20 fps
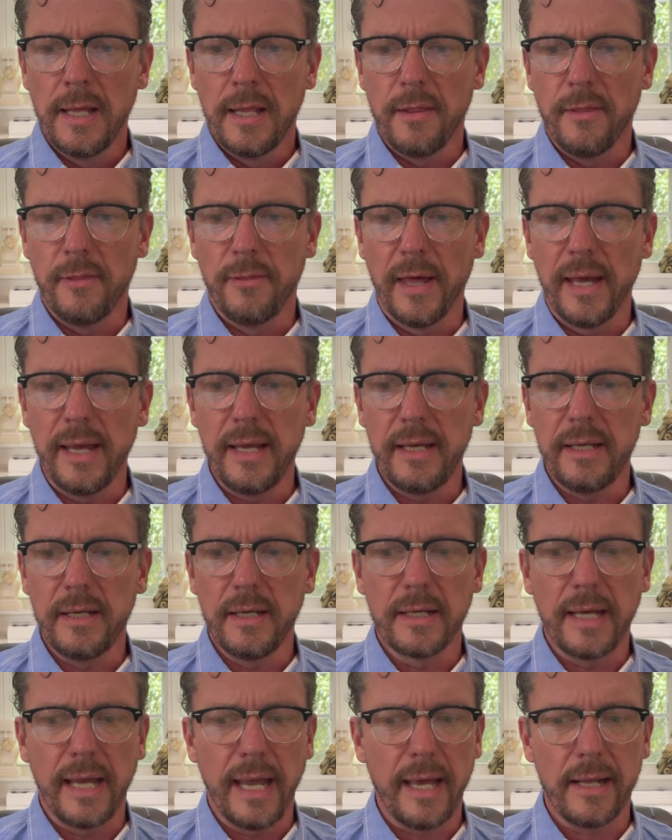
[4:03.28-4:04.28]
They
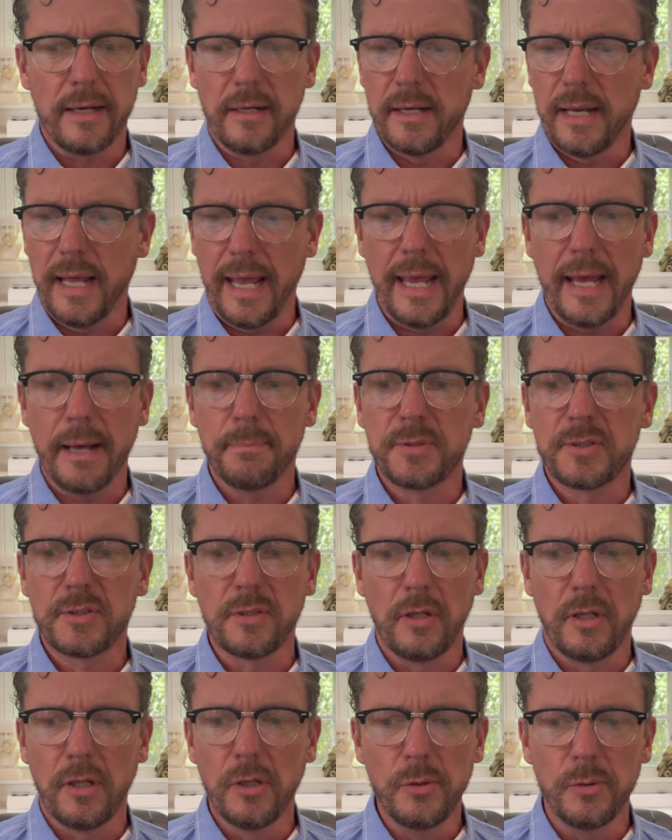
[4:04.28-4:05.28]
had an
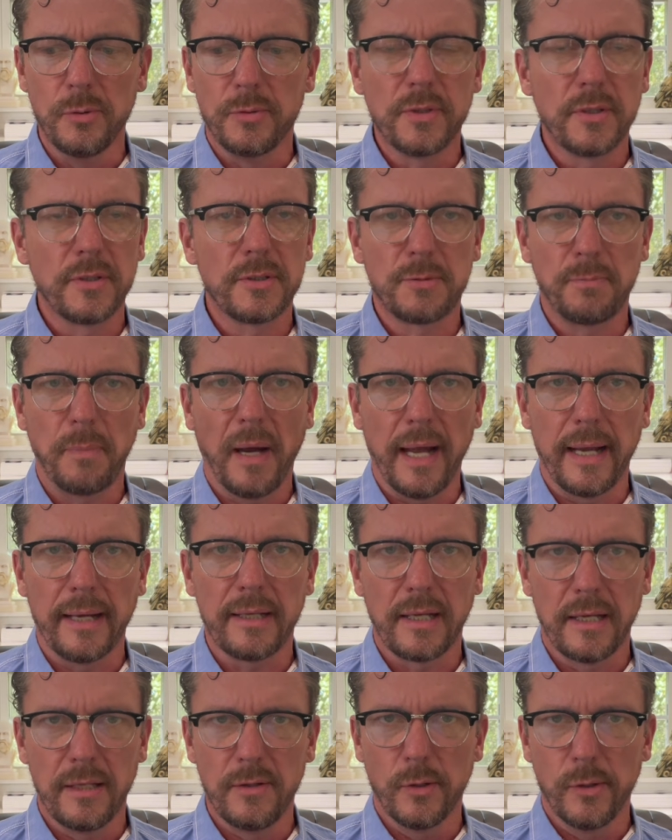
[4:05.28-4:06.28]
absolute
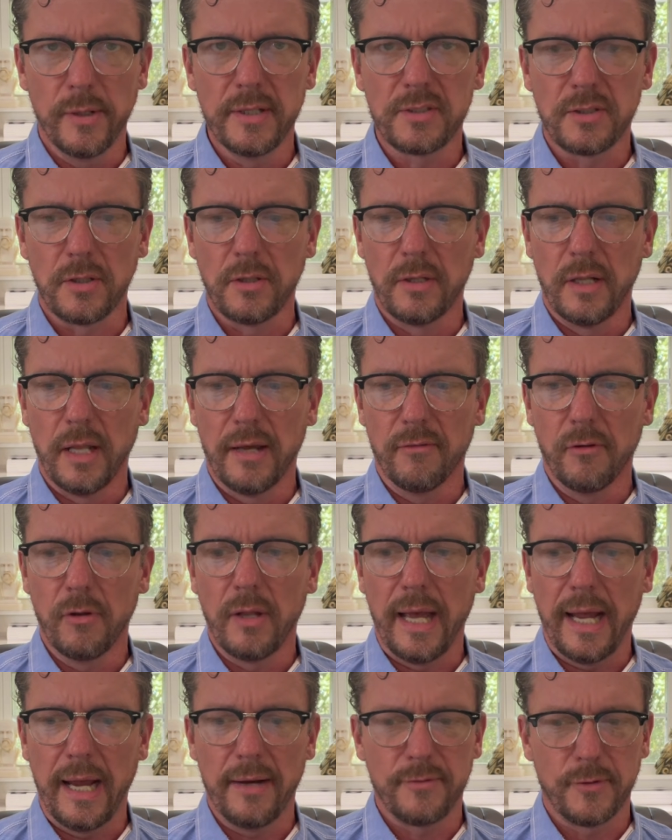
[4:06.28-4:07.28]
spike in their insulin
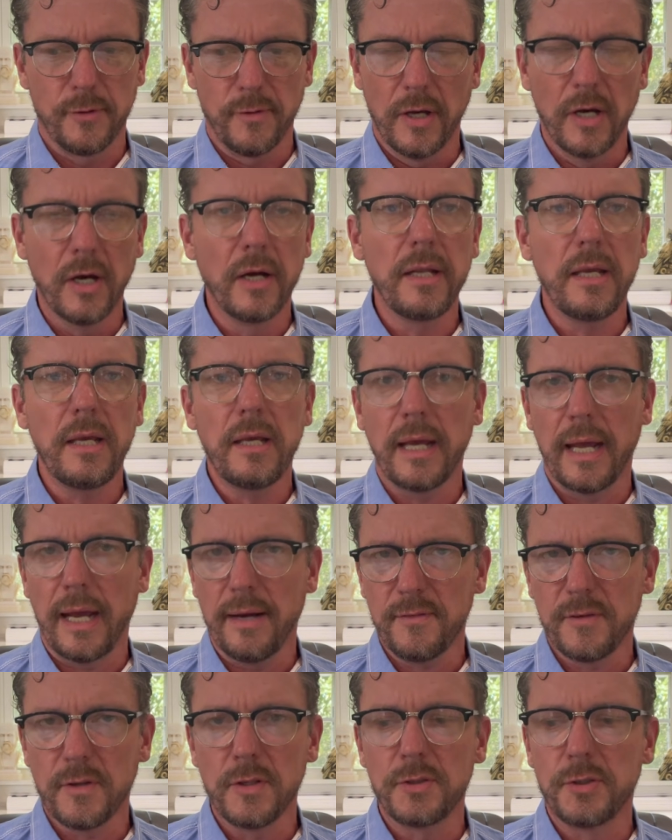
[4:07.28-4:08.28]
level after the honey,
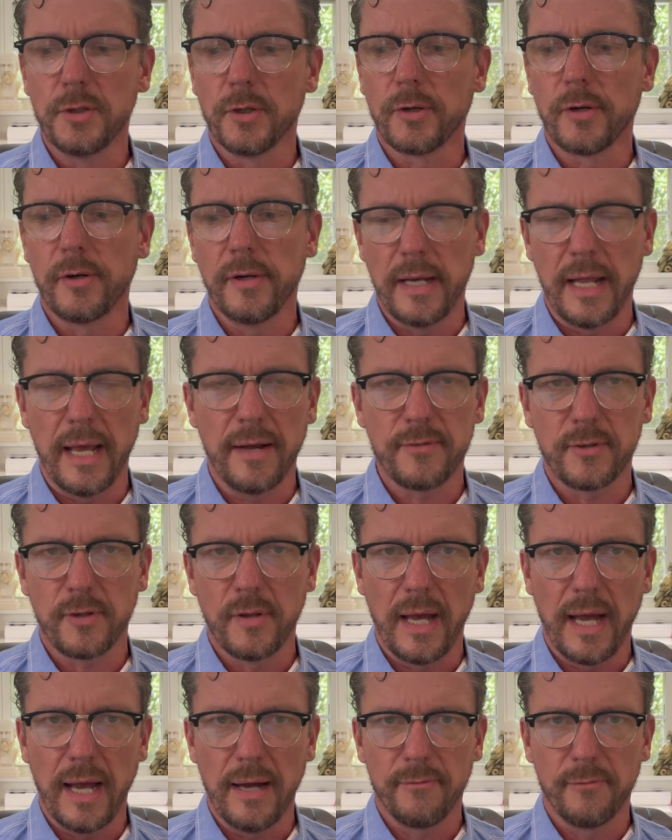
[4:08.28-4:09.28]
after the sugar, and after
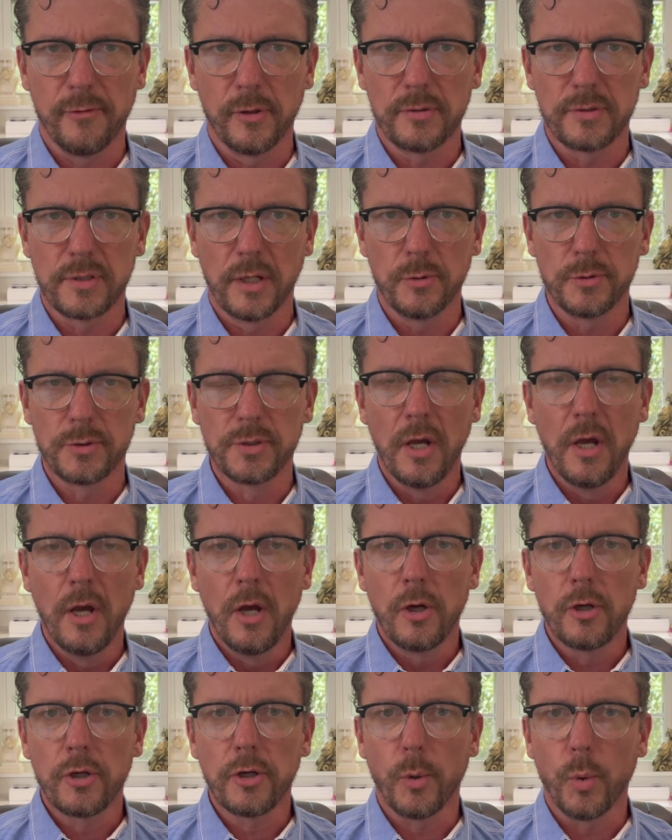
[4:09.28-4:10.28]
the high fructose
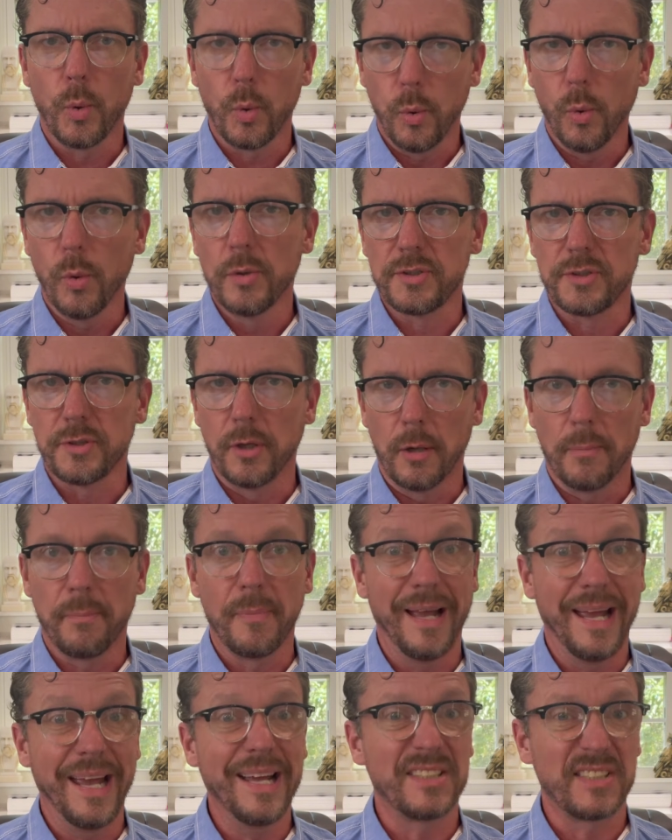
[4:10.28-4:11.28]
corn syrup,
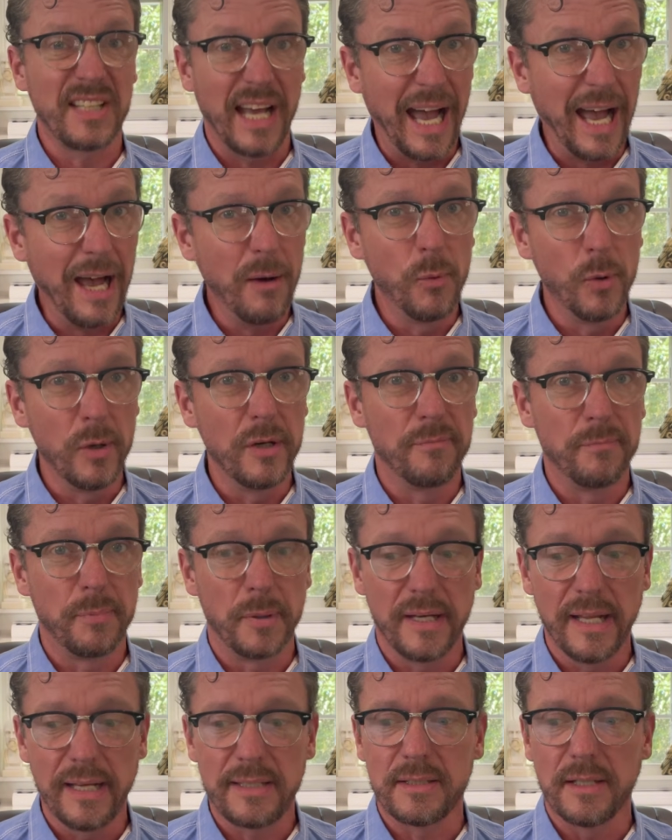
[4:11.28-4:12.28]
as I would have
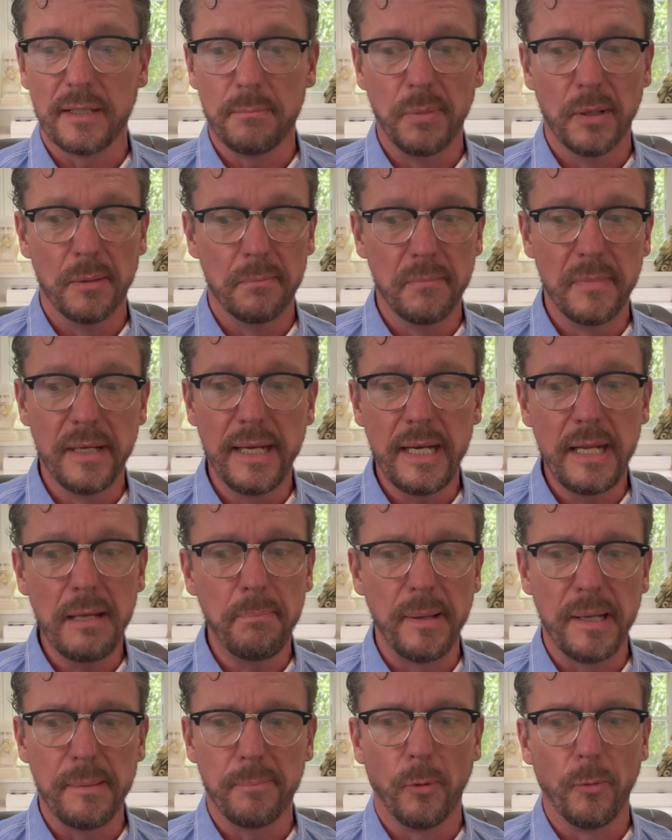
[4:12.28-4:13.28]
predicted, but many
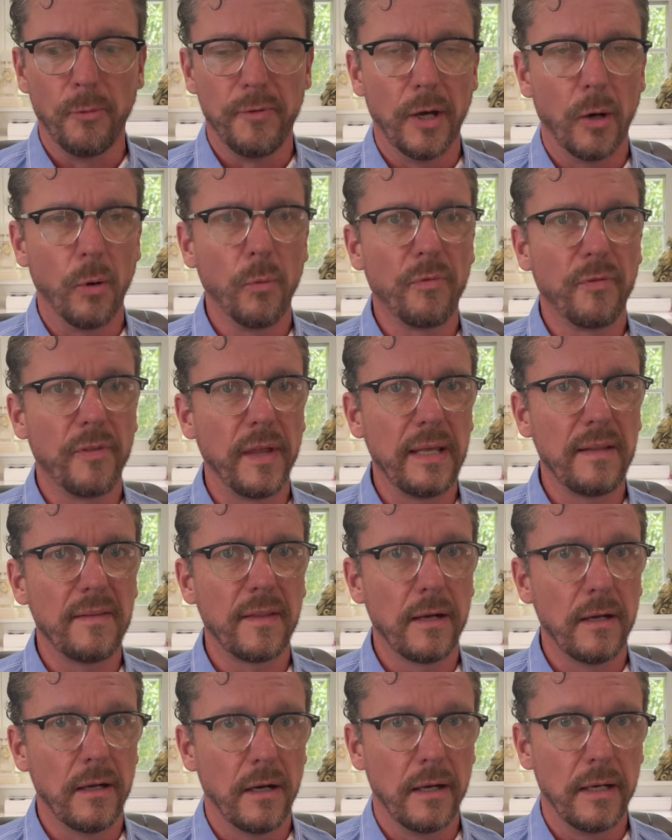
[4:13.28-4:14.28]
people don't think
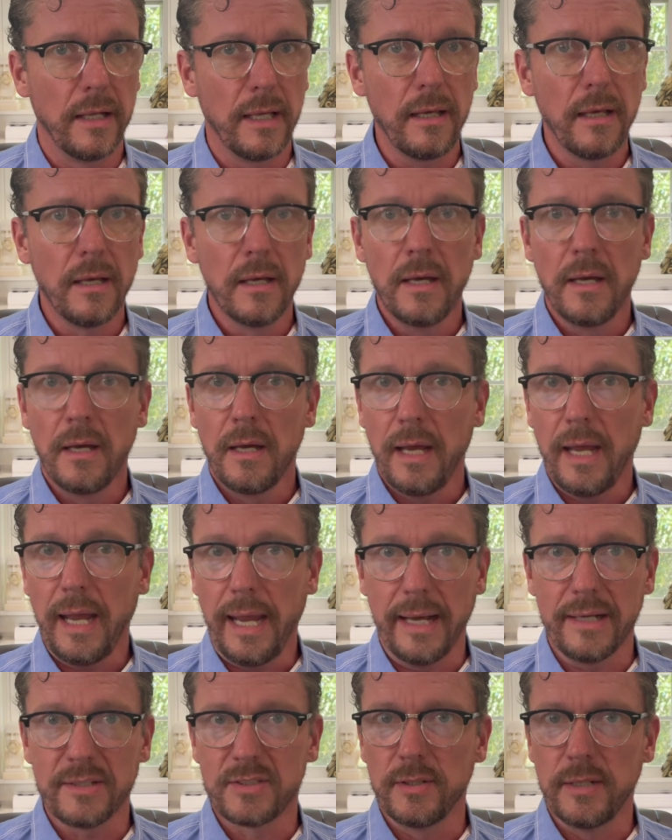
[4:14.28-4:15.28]
that honey
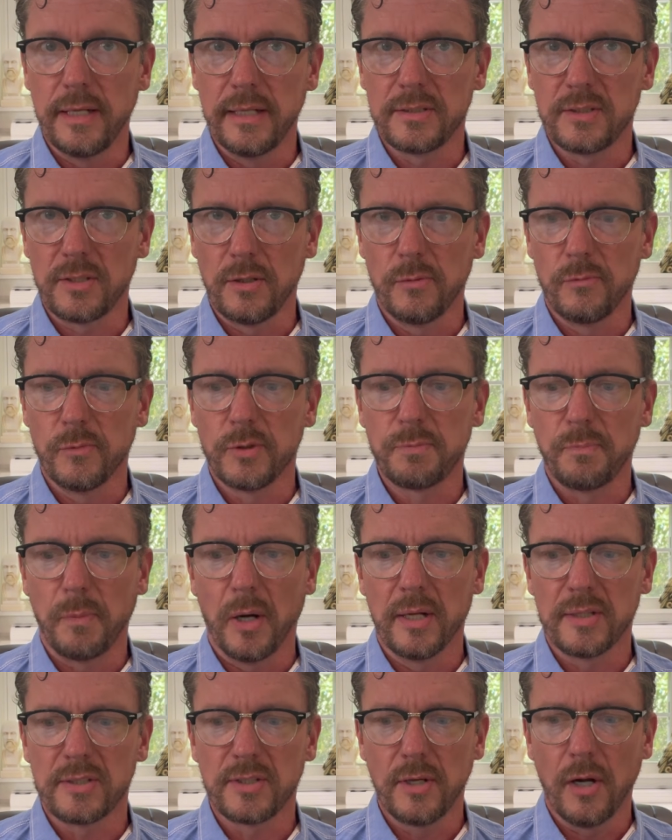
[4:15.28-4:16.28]
has an insulin
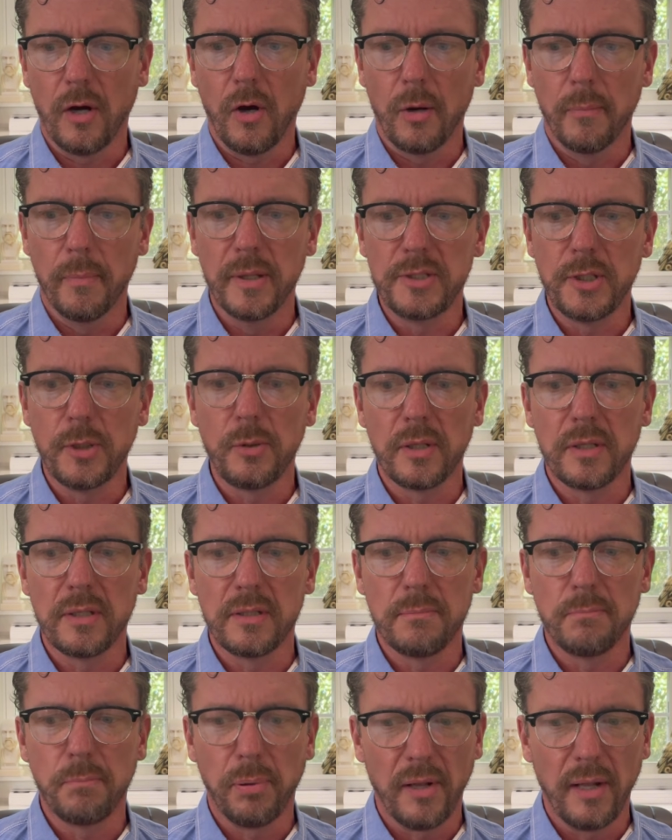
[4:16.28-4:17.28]
response at all, but you
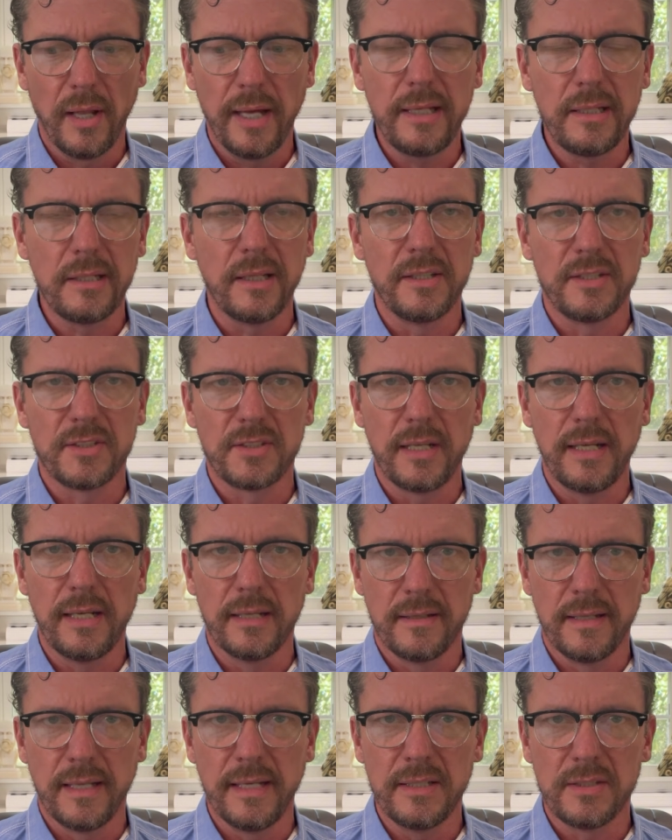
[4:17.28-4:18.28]
can plainly see
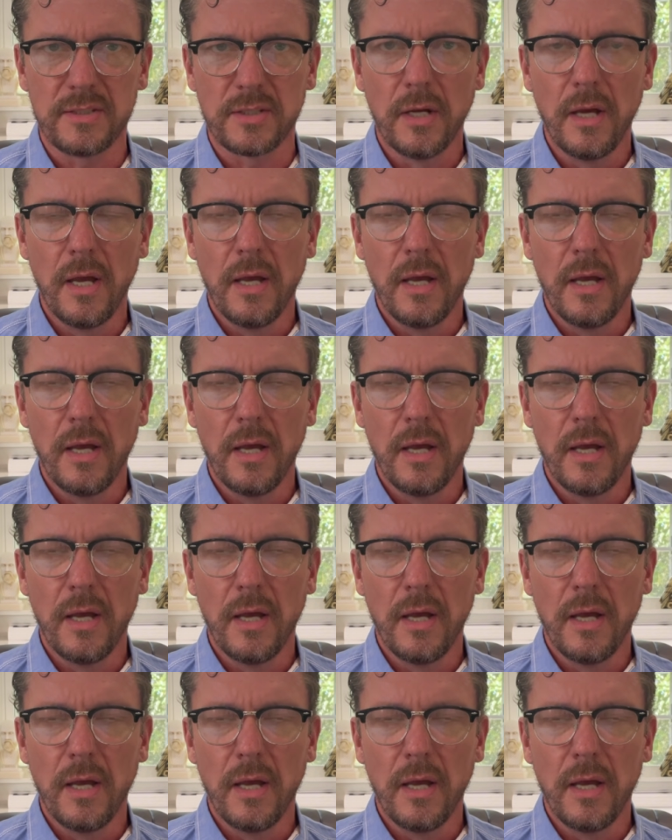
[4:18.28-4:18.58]
in these